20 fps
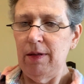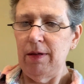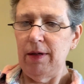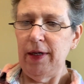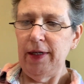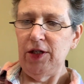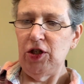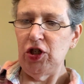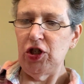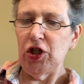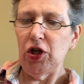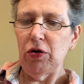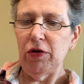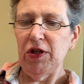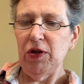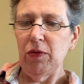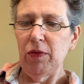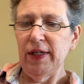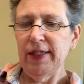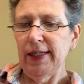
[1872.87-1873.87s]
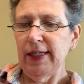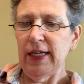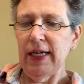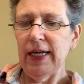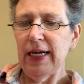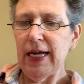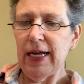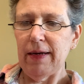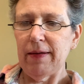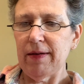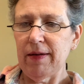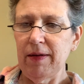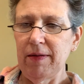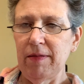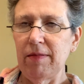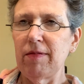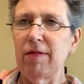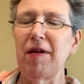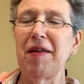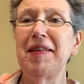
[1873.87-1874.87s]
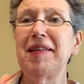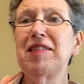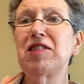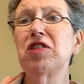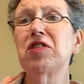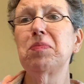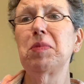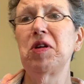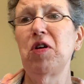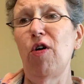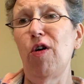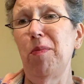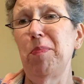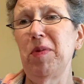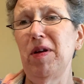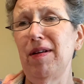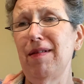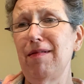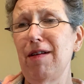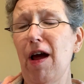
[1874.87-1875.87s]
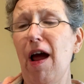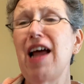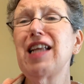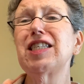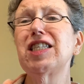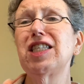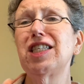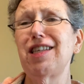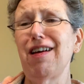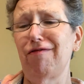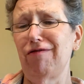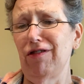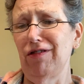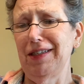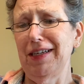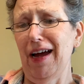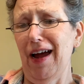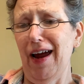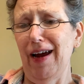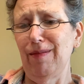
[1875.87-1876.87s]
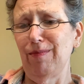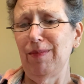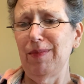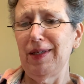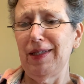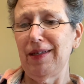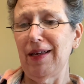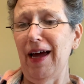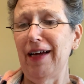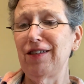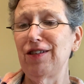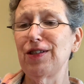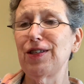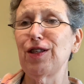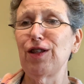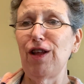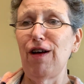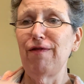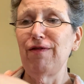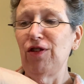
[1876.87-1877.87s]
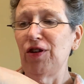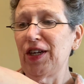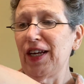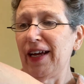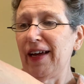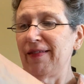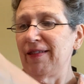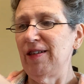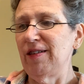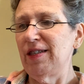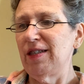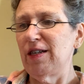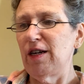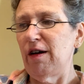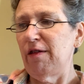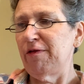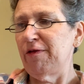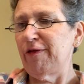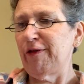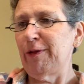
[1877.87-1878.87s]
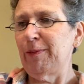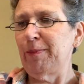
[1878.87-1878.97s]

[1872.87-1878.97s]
and show you what's in it. And this has been opened several times. I just love looking at this stuff.